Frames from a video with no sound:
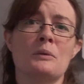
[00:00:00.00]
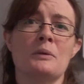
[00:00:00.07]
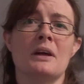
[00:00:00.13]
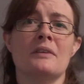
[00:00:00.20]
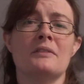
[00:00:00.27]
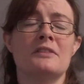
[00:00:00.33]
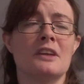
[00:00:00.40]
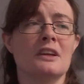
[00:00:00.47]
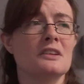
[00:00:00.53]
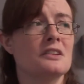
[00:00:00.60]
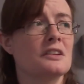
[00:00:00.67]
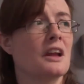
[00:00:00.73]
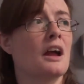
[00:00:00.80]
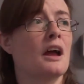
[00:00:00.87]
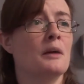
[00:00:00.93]
have
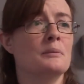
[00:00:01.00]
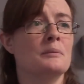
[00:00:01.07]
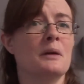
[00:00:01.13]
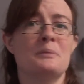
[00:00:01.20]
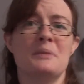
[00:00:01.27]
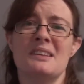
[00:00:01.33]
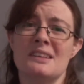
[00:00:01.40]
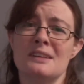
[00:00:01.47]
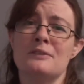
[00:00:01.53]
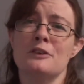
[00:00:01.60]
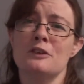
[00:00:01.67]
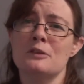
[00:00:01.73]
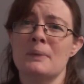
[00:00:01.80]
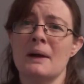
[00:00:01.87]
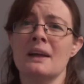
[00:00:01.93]
such a busy
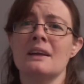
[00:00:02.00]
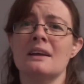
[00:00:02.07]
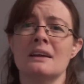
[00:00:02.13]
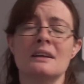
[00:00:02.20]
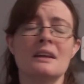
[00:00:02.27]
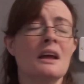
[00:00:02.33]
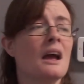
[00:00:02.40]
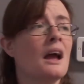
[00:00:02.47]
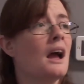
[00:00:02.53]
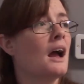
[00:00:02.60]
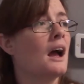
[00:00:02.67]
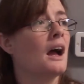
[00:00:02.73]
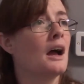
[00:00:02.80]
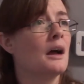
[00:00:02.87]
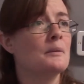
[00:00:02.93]
food bank, and
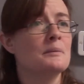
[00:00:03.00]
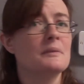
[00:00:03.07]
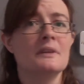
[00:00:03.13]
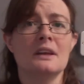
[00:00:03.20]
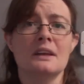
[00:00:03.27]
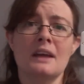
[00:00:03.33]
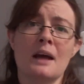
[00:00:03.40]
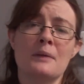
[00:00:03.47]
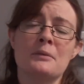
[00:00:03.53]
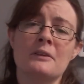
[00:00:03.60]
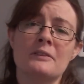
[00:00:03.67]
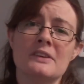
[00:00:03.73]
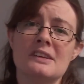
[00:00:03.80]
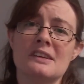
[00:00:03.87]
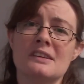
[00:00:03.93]
the CAP
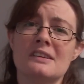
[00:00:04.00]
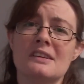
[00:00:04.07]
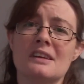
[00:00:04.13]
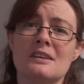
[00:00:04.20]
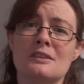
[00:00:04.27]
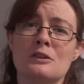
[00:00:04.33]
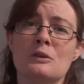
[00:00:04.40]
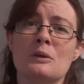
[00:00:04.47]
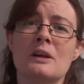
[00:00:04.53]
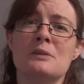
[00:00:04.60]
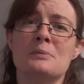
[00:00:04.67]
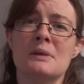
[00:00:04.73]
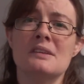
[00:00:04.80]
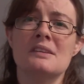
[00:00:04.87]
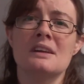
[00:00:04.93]
office is always
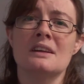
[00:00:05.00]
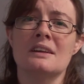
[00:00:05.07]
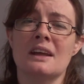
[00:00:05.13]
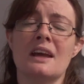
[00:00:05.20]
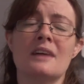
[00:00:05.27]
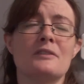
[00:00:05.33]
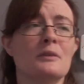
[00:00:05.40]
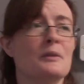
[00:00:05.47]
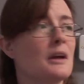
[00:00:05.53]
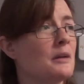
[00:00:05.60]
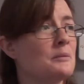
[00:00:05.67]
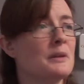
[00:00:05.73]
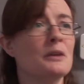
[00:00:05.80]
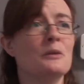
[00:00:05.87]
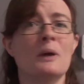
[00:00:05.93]
busy, and they have
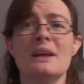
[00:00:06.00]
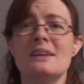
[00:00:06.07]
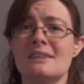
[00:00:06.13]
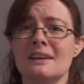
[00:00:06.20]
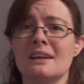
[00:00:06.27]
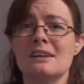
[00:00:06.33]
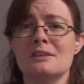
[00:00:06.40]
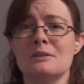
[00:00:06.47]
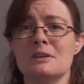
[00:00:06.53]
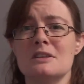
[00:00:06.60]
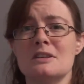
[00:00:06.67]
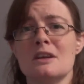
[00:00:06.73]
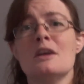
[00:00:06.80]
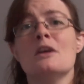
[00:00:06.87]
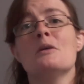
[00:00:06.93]
a big waiting list,
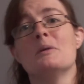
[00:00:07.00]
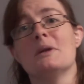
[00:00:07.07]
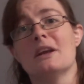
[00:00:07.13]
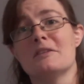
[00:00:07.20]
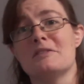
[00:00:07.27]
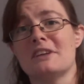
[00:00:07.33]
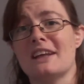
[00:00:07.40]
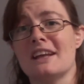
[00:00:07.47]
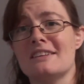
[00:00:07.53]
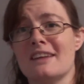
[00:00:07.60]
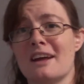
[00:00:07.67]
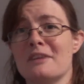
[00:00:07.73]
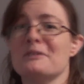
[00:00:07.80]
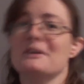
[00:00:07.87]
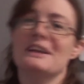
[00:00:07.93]
which we'd love to get
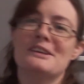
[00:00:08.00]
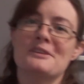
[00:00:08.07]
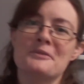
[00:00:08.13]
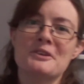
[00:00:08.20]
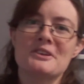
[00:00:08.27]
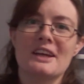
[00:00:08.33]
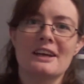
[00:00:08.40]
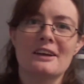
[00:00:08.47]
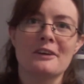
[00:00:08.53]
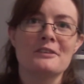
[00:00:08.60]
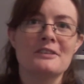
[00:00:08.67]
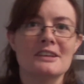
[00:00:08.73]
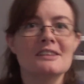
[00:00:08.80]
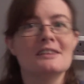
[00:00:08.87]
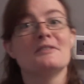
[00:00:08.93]
down. We need some more debt
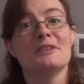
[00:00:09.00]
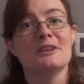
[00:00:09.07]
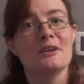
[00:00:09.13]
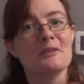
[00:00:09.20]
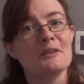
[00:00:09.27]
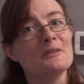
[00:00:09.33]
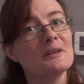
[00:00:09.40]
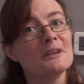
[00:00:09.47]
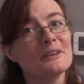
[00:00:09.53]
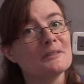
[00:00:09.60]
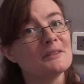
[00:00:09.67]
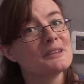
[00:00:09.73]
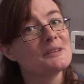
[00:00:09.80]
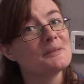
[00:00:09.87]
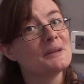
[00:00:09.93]
coaches. If you know anyone that
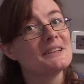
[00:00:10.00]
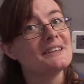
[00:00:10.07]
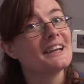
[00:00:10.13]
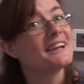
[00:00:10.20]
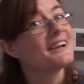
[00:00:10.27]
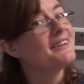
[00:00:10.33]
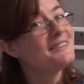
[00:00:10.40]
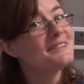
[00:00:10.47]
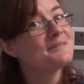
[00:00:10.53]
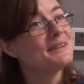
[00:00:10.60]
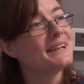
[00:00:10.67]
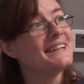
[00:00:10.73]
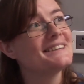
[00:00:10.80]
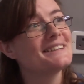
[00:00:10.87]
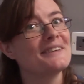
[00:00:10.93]
wants to be a debt coach,
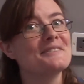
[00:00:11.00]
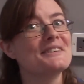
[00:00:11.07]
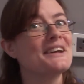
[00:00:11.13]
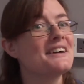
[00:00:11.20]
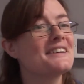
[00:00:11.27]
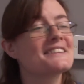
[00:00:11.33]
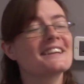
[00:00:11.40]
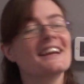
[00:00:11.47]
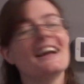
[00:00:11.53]
please come and ask.